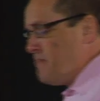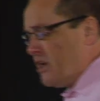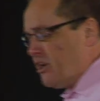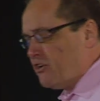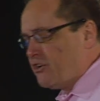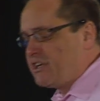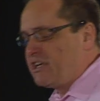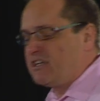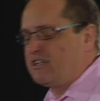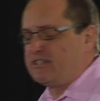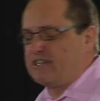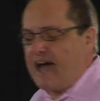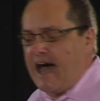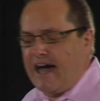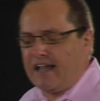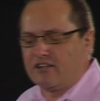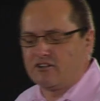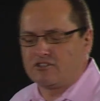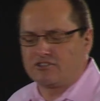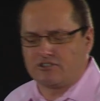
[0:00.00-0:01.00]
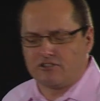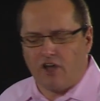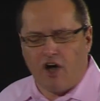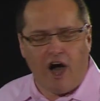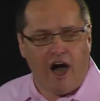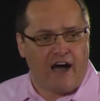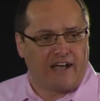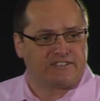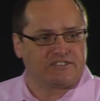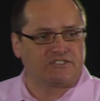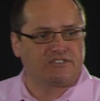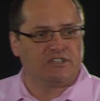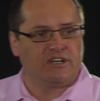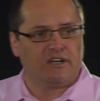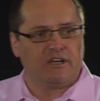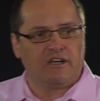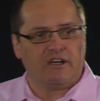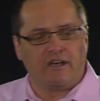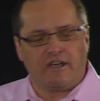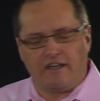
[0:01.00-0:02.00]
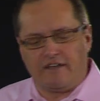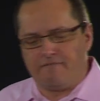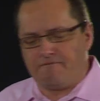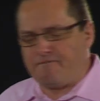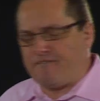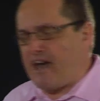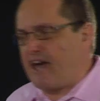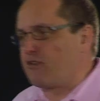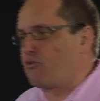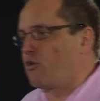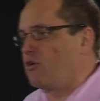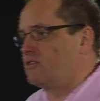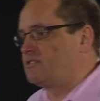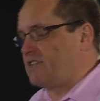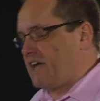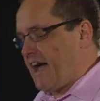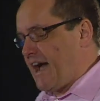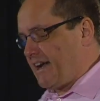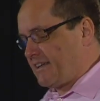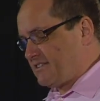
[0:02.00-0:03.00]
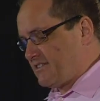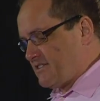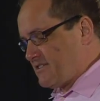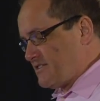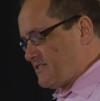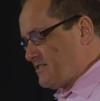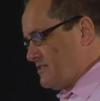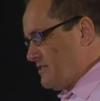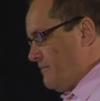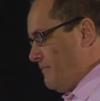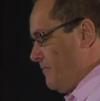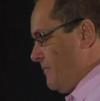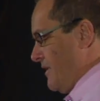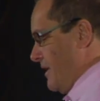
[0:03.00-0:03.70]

million lost in federal taxes.